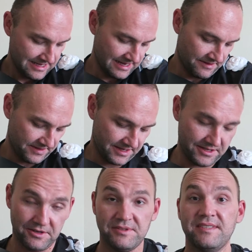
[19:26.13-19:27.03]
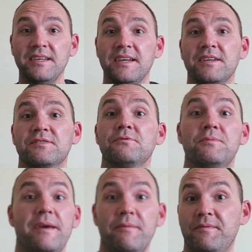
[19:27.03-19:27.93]
I think, you know, singing is good
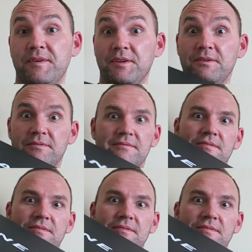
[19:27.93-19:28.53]
with everything, you know.